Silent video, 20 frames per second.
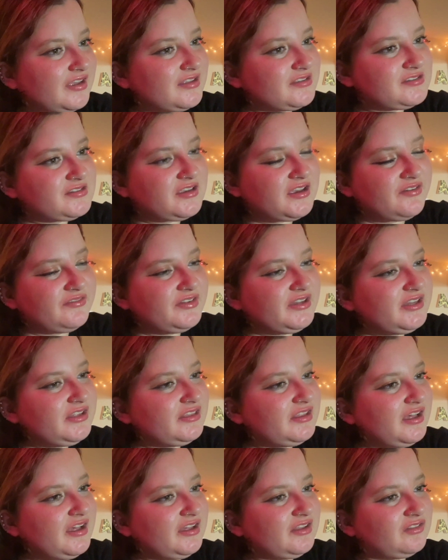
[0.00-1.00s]
It's giving
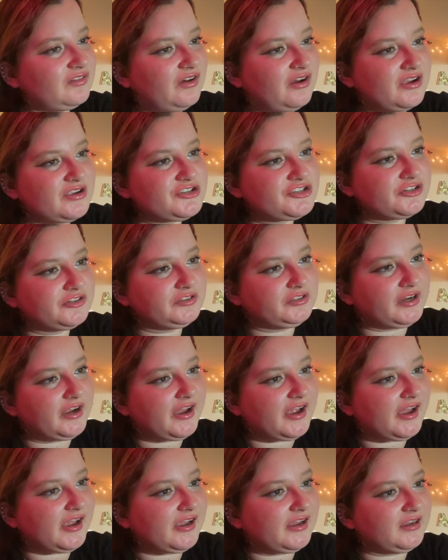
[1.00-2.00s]
like
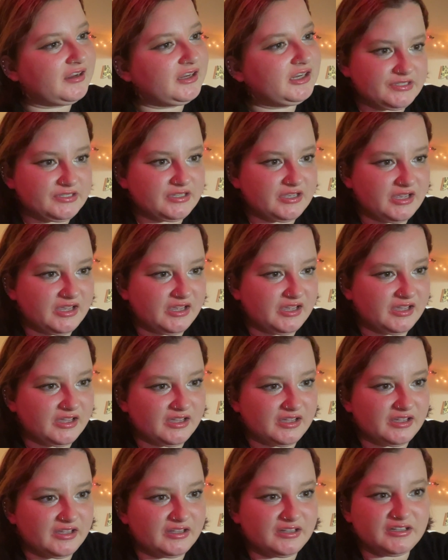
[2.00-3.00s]
lingerie
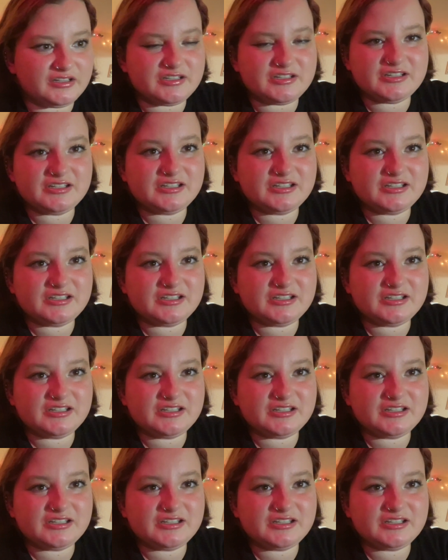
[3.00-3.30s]
and